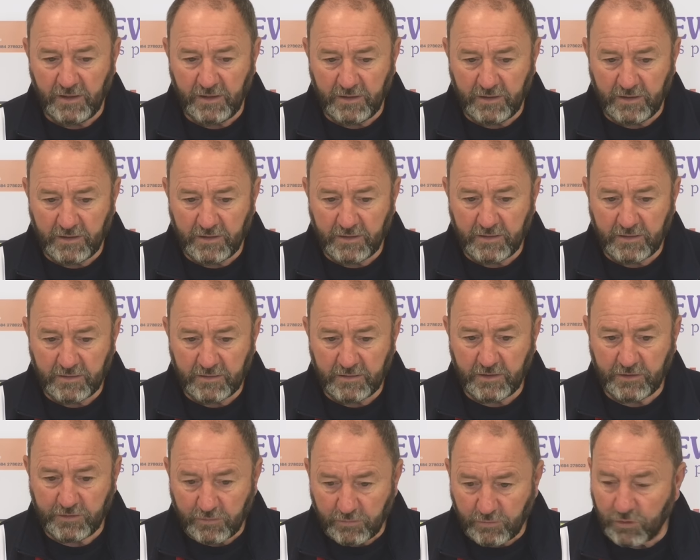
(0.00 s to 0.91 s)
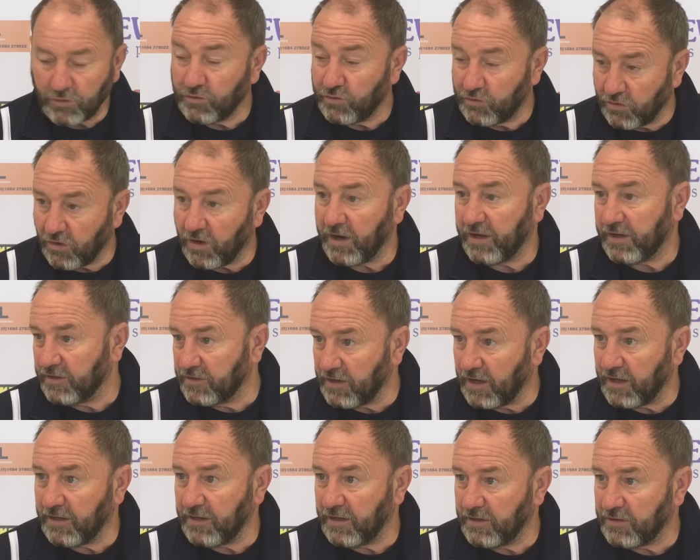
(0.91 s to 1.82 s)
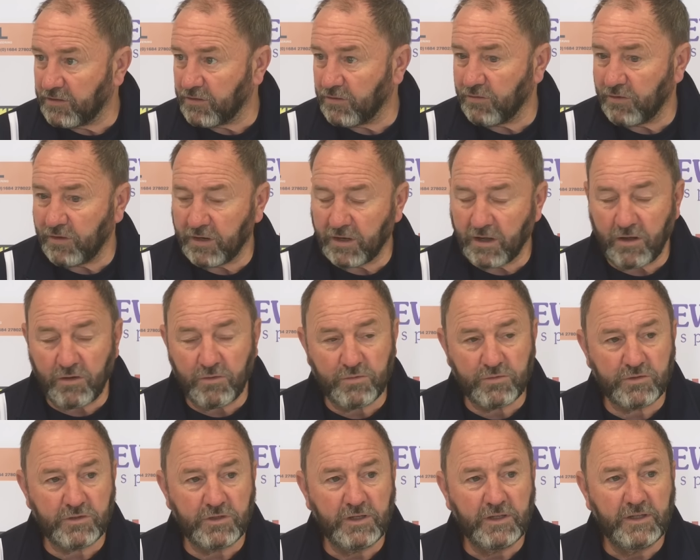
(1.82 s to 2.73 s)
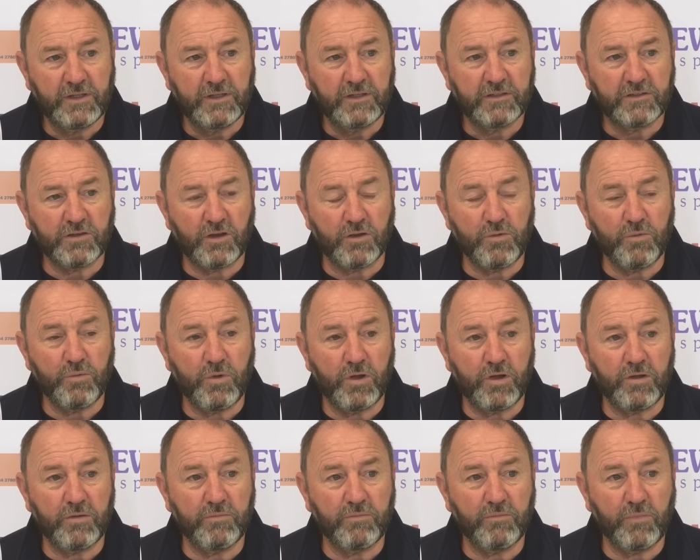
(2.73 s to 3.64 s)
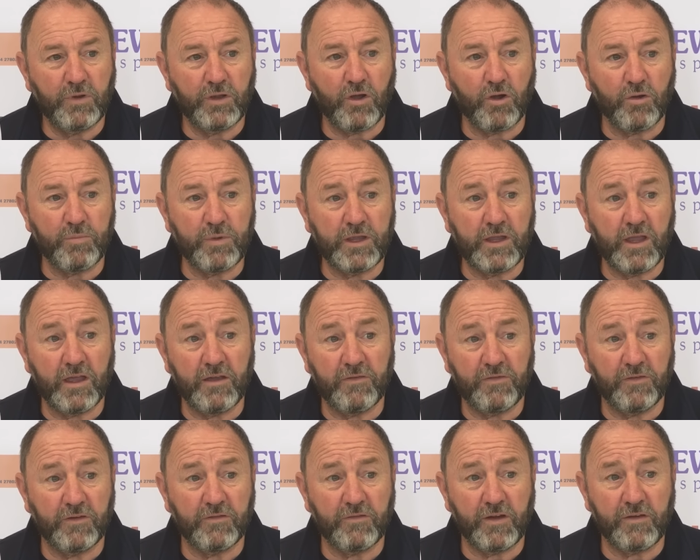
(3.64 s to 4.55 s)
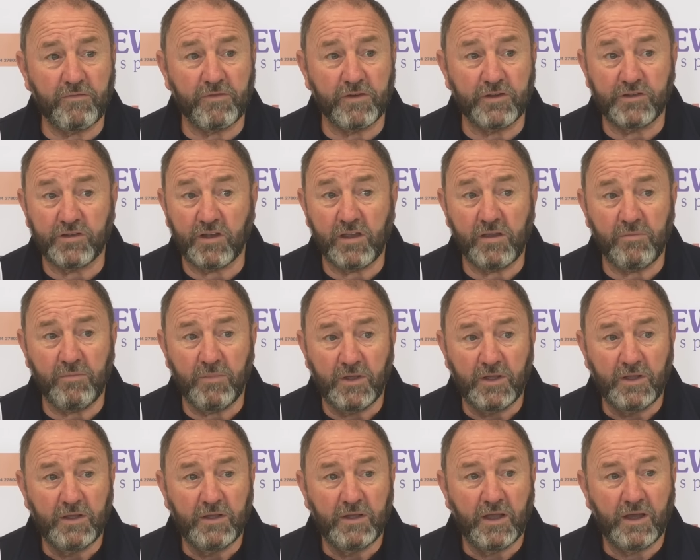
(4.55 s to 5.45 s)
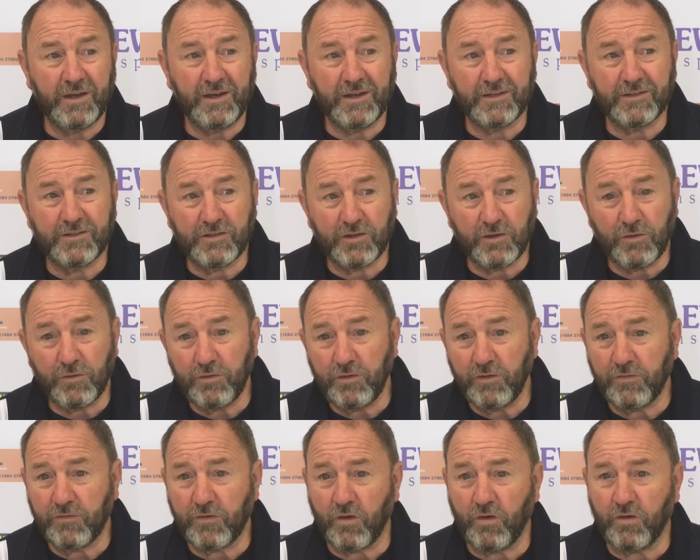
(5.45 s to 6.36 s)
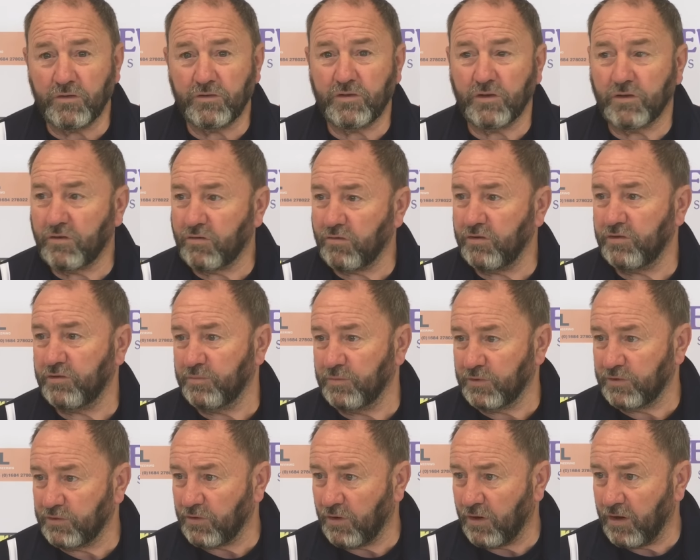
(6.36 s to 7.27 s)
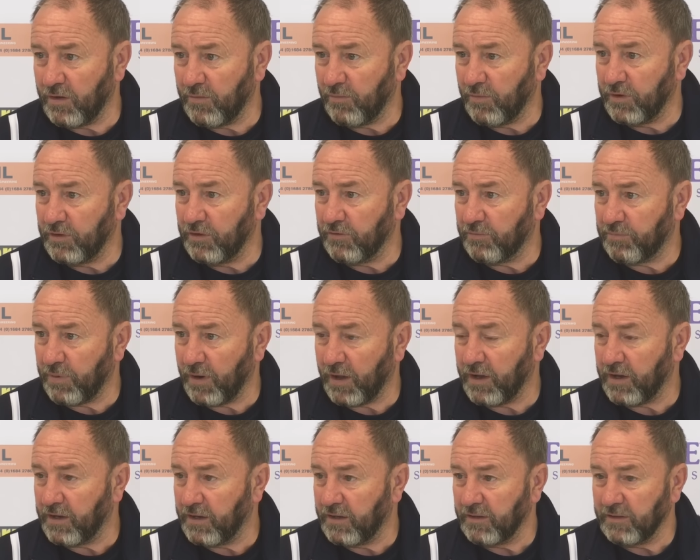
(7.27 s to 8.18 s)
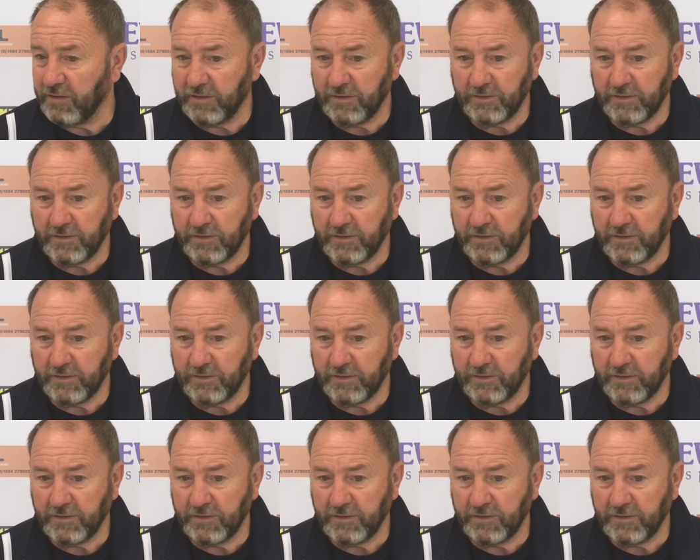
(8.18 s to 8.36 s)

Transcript: uh, there's some good strikers out there scoring goals. So um, we got to be careful of every team. And until you've got to Christmas time, when you've played